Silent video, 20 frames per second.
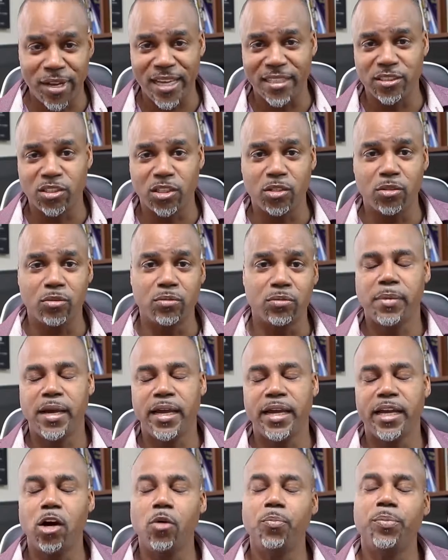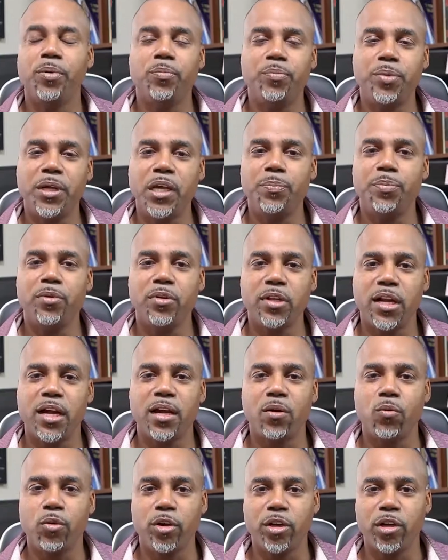plateau by helping people that
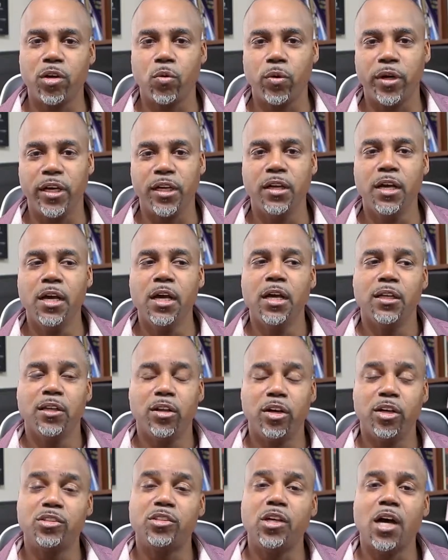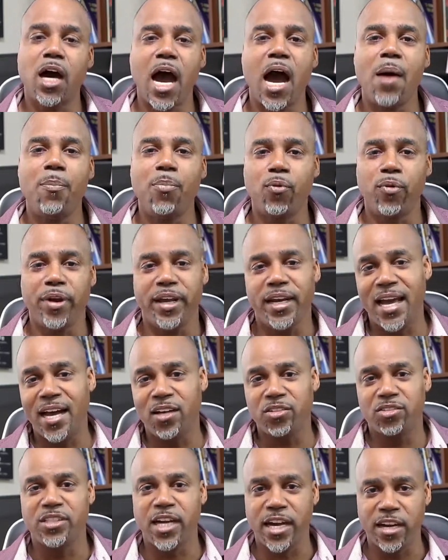I work with learn to operate
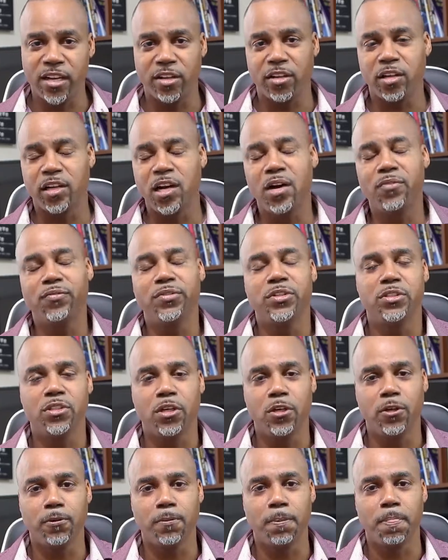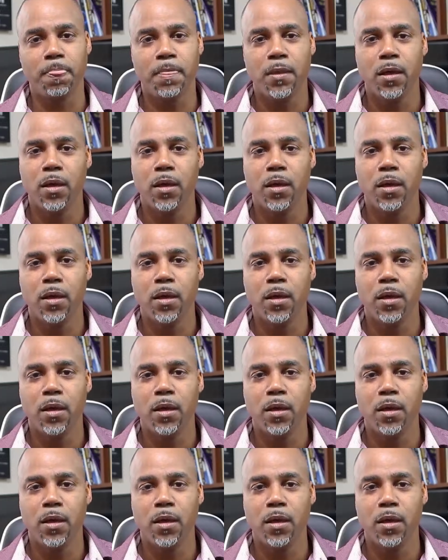outside of their comfort zone.